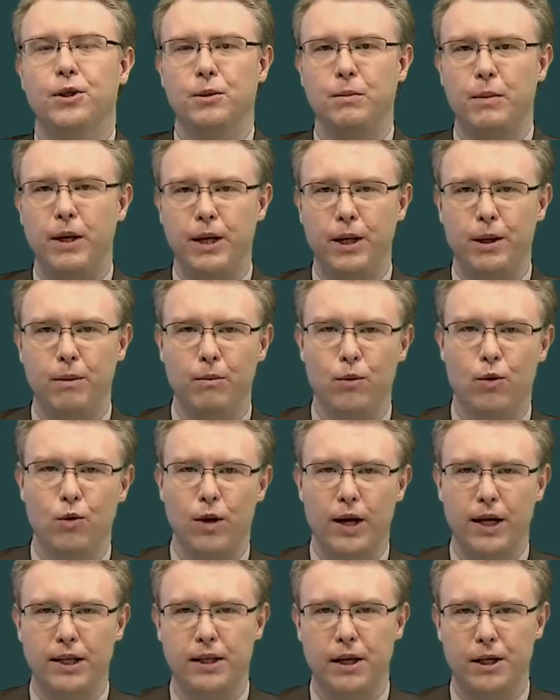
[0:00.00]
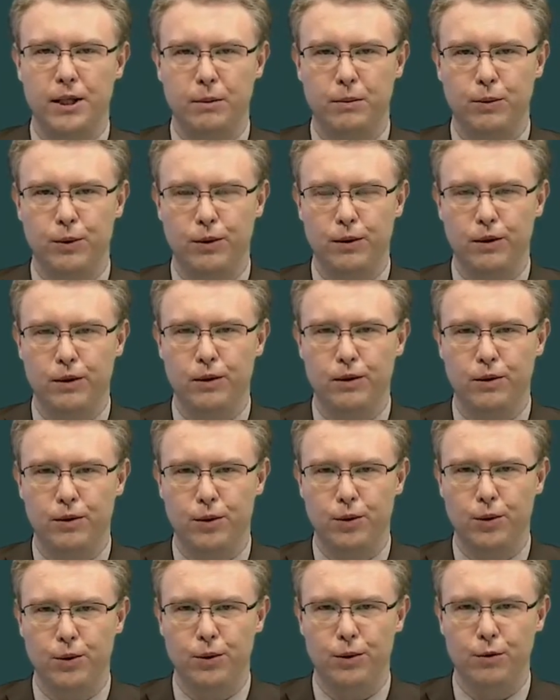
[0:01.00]
to make it more accessible
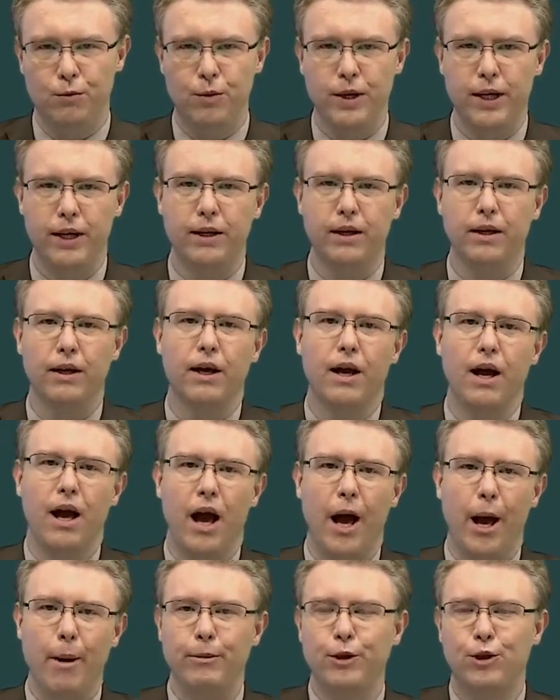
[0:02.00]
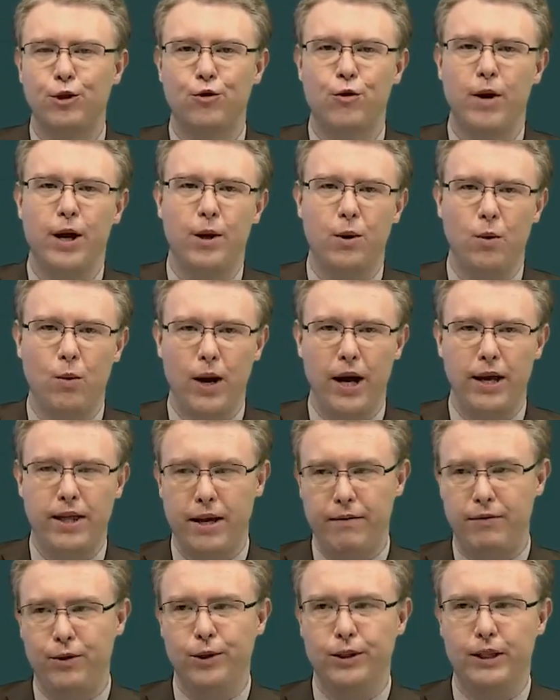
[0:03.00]
to the reader. Um, straight away,
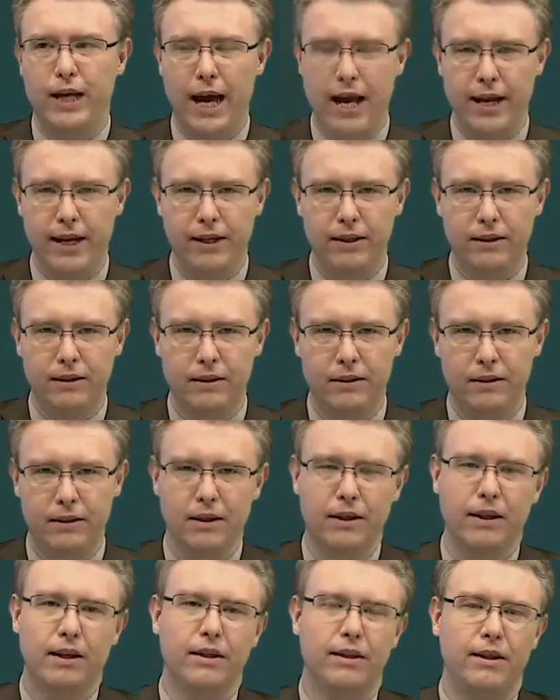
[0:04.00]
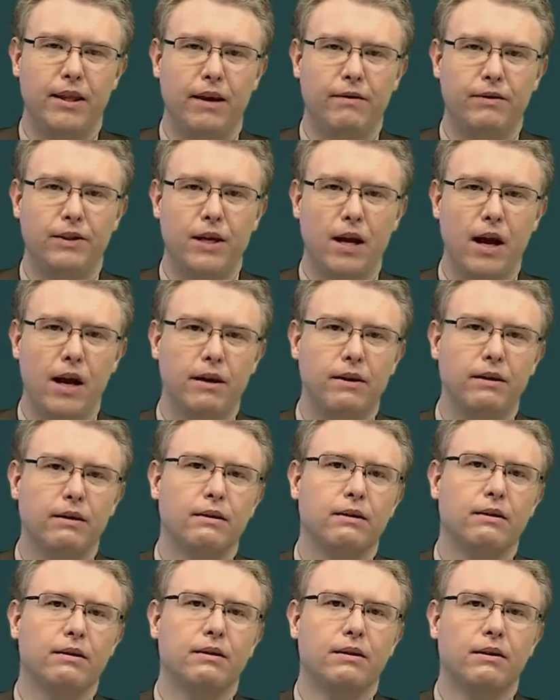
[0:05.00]
they've used headings. They've said,
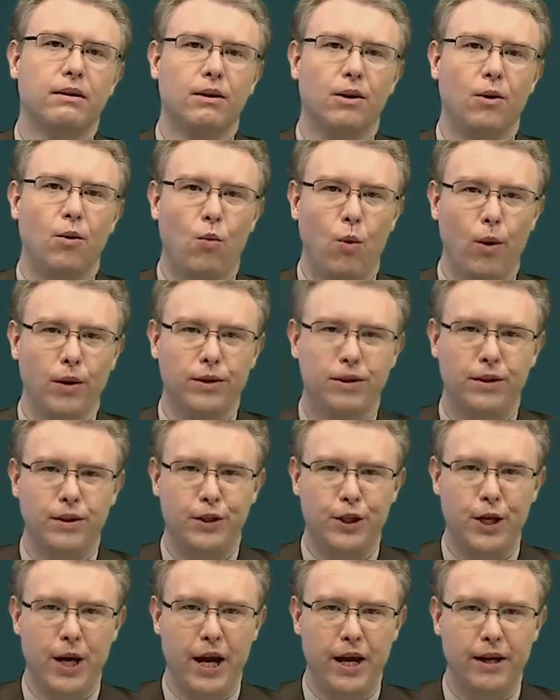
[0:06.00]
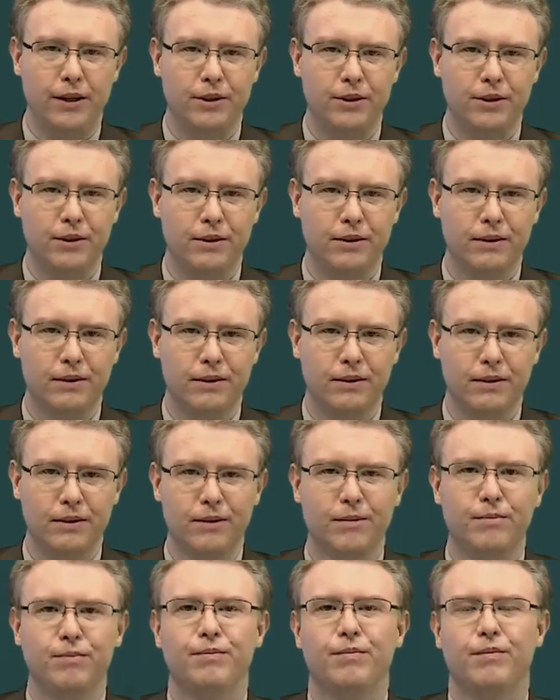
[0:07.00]
what's the change?
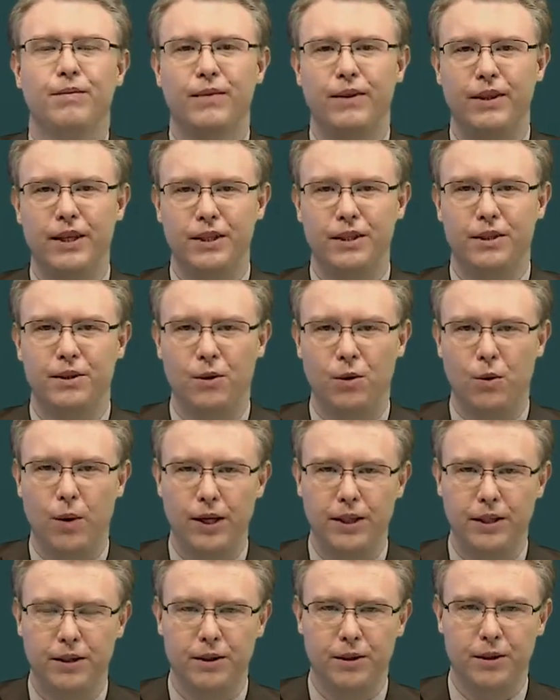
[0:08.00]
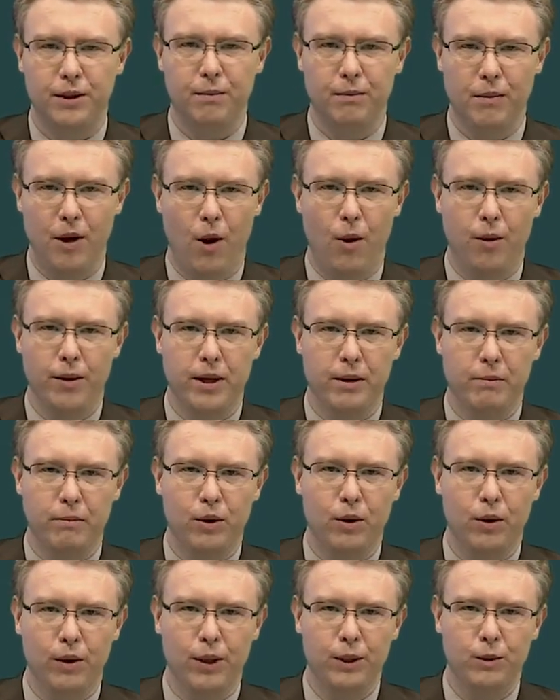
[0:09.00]
This is the question that all the
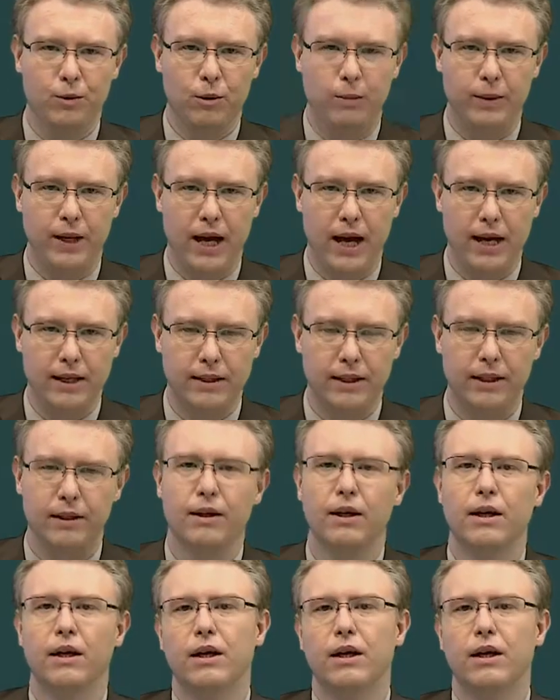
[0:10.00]
employees will be asking.